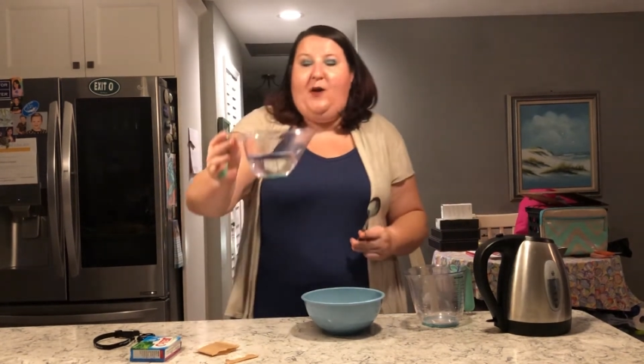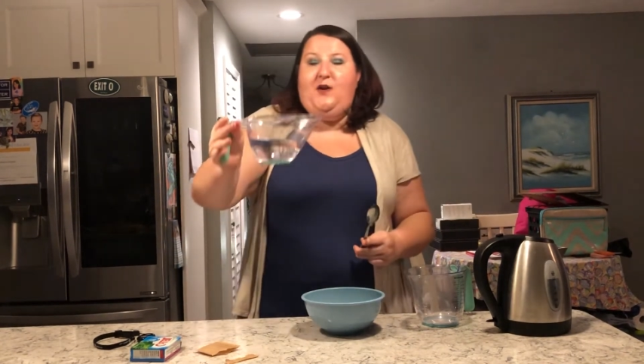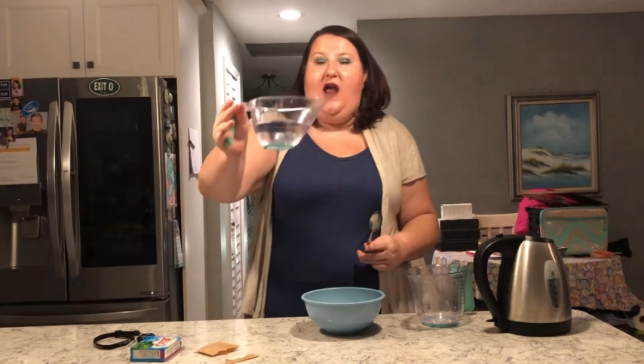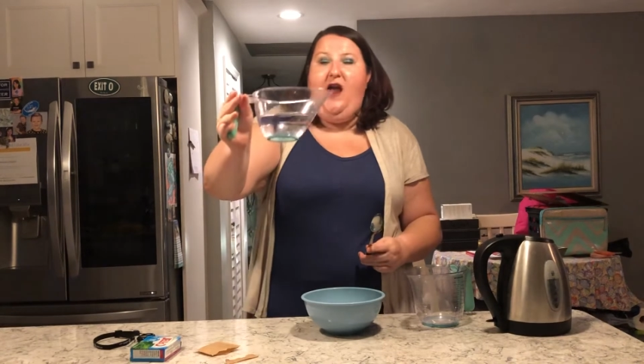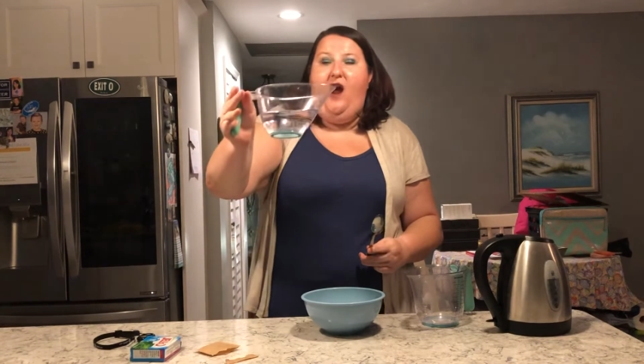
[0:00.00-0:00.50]

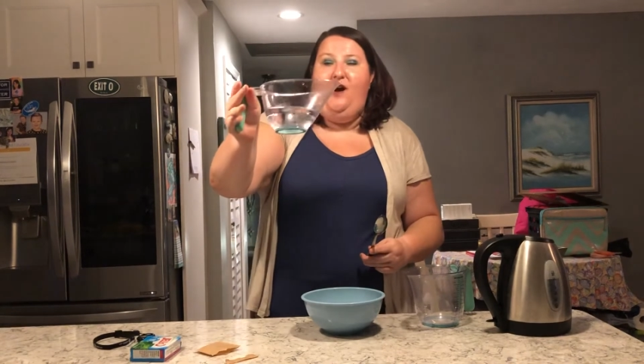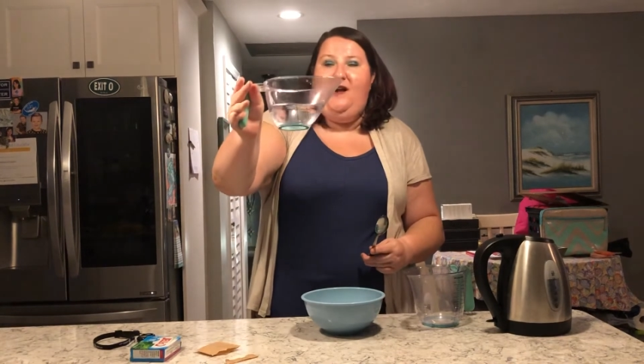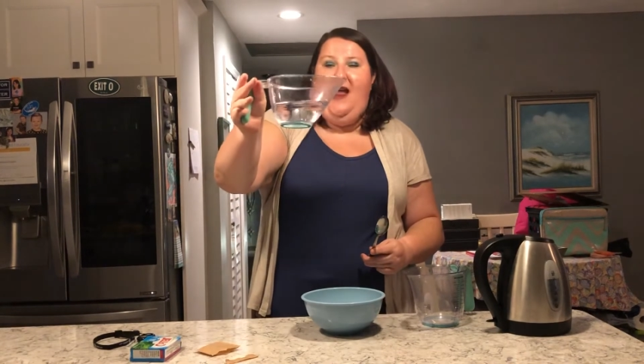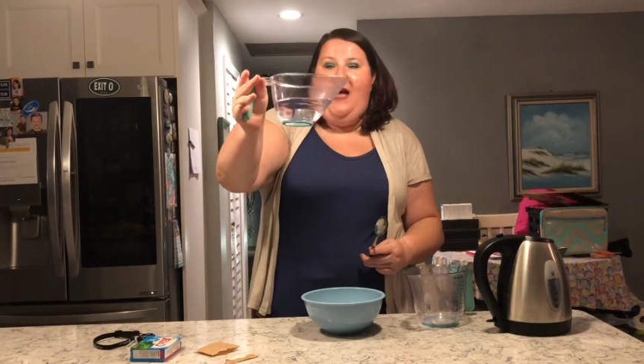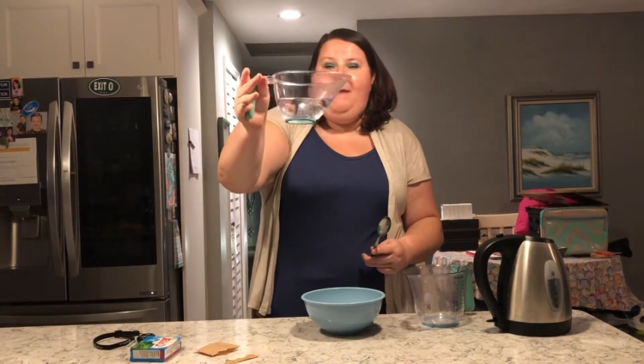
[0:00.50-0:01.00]
which I
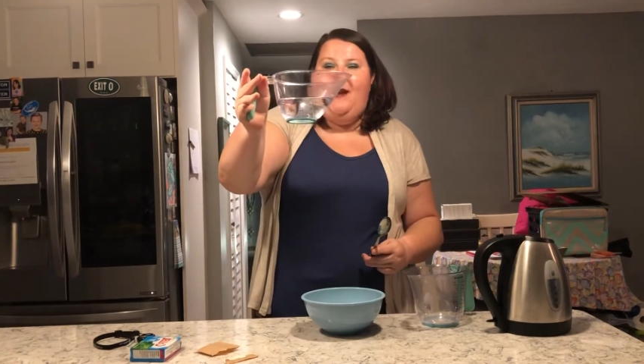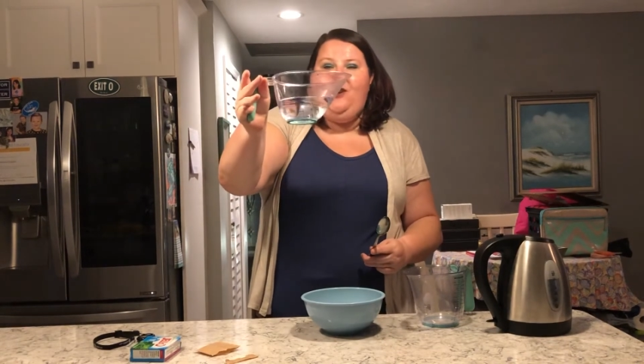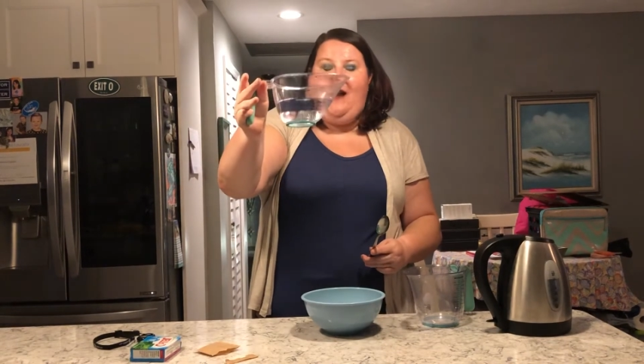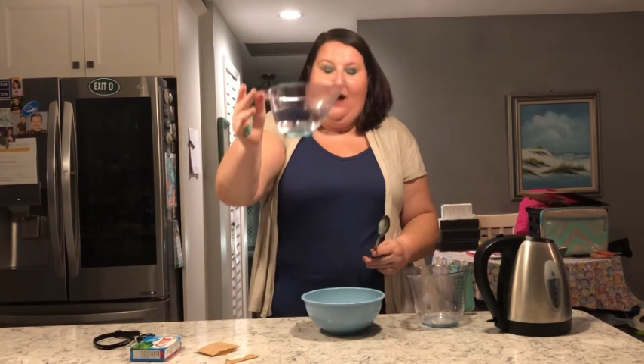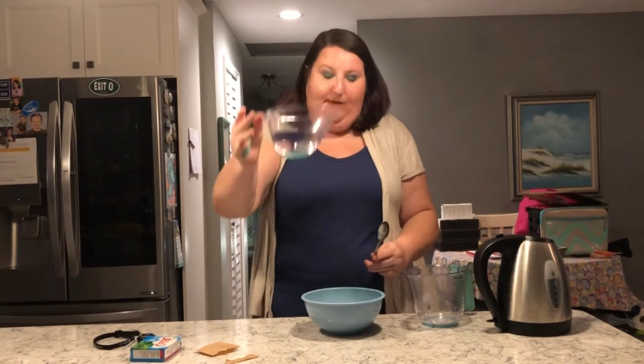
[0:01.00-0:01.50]
already had
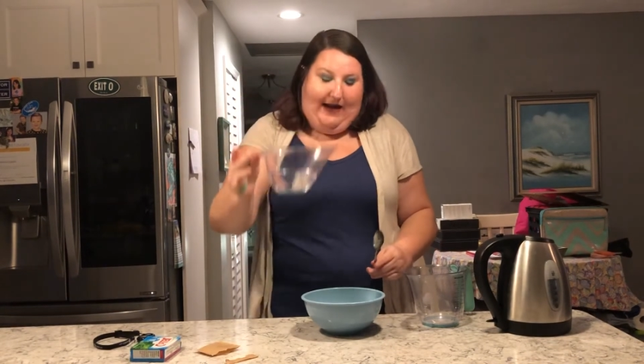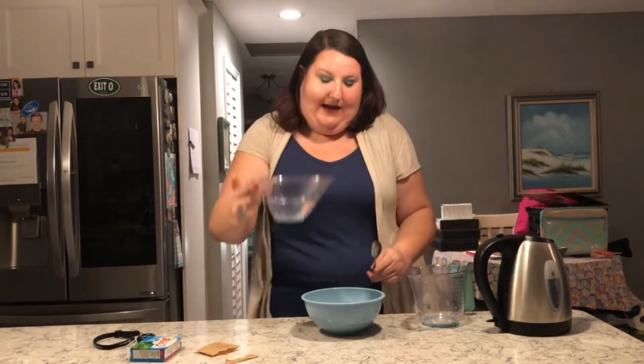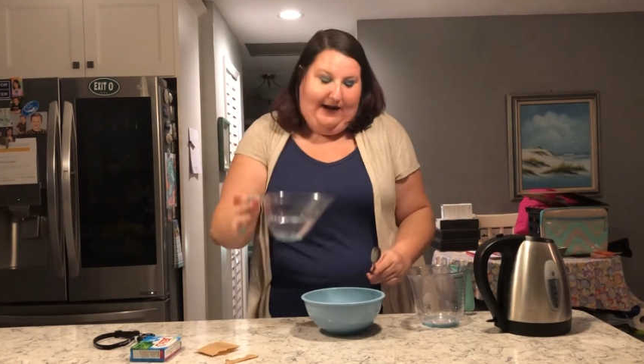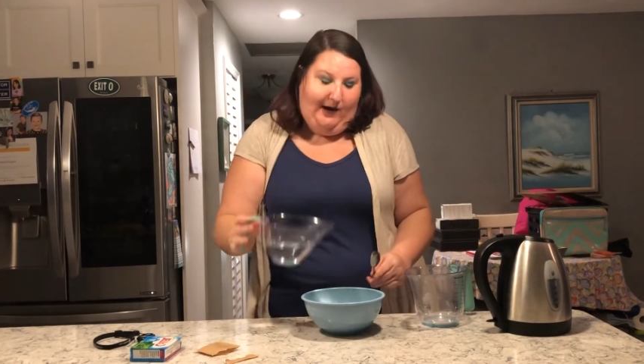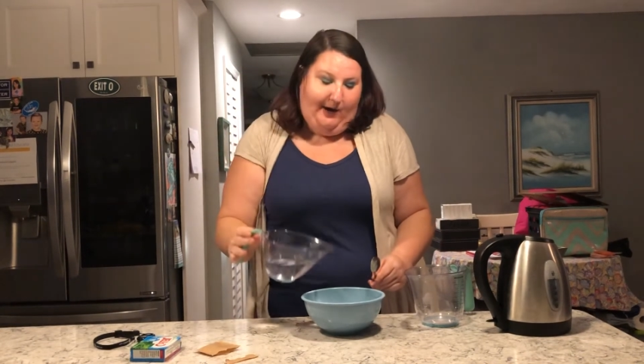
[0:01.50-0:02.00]
measured out right
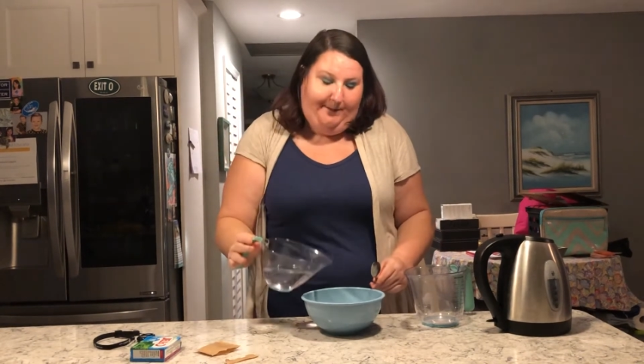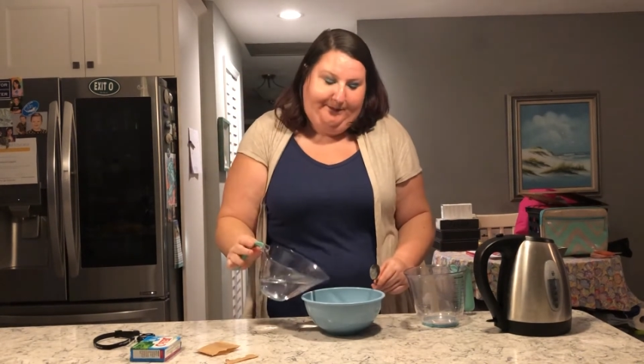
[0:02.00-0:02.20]
here.